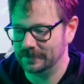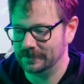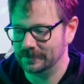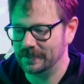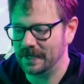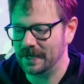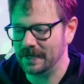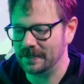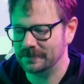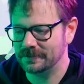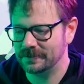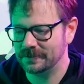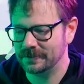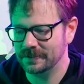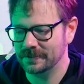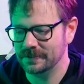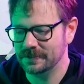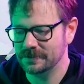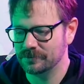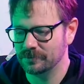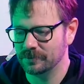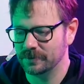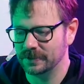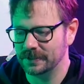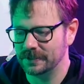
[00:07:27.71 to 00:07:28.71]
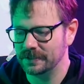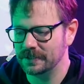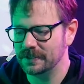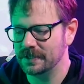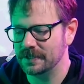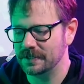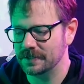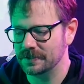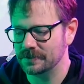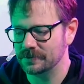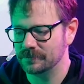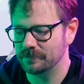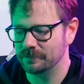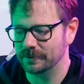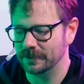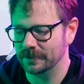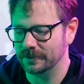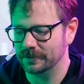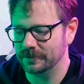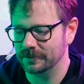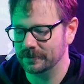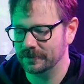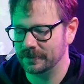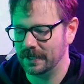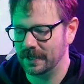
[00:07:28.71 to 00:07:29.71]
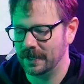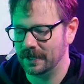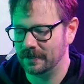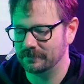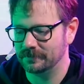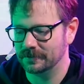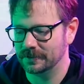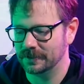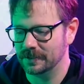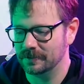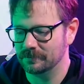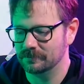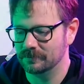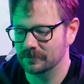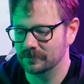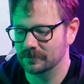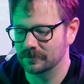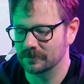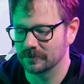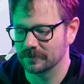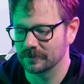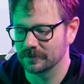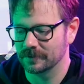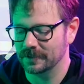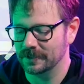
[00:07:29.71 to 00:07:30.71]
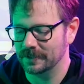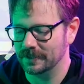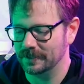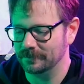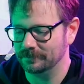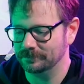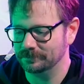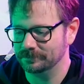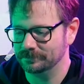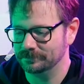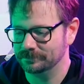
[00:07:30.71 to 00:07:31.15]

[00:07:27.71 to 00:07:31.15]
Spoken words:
not it is what it is, but having a more